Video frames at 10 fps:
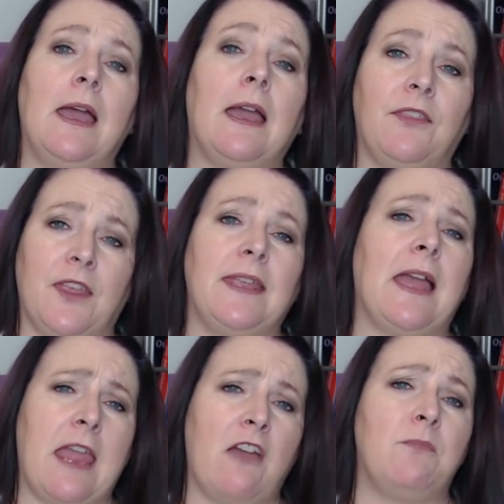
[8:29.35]
I think
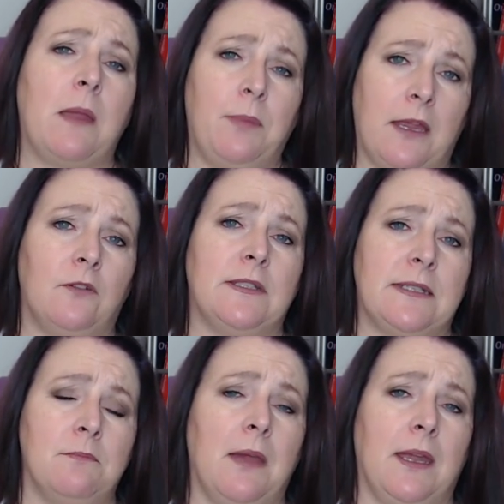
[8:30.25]
I have my parents
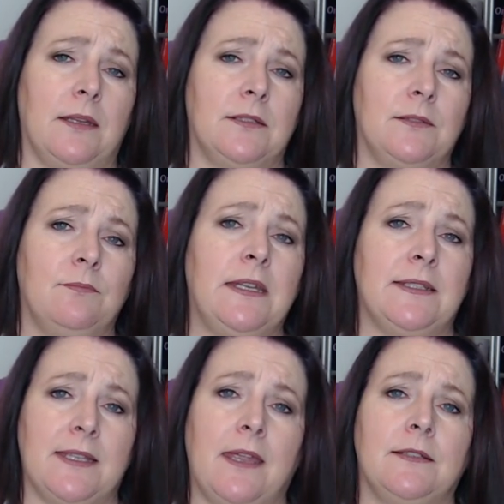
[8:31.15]
in mind," he
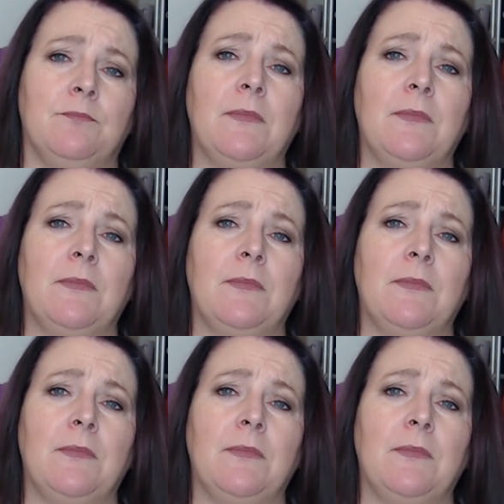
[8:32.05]
said.